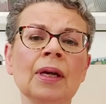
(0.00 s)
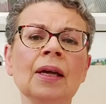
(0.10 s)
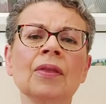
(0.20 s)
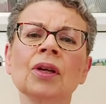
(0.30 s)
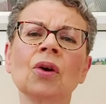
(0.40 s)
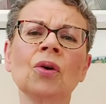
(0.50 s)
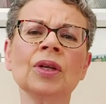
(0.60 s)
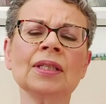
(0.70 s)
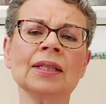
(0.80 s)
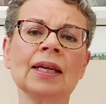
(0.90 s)
that God
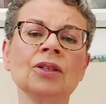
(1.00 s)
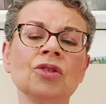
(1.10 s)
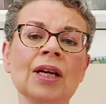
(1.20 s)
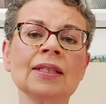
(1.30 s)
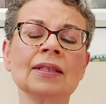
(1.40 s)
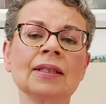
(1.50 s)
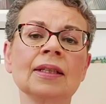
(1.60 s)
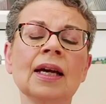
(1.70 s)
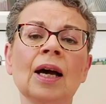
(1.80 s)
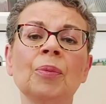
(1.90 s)
isn't interested
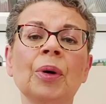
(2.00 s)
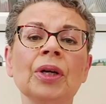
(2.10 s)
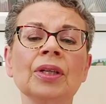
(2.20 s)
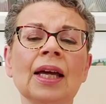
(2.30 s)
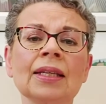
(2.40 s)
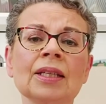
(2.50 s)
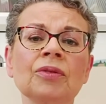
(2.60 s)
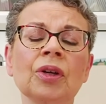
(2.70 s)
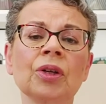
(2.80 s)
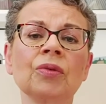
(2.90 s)
about that
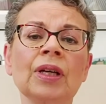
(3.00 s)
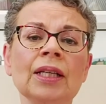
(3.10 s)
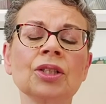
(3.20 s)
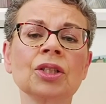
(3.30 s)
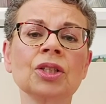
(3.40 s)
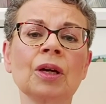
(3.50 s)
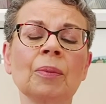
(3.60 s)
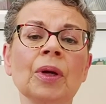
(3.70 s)
difficult relationship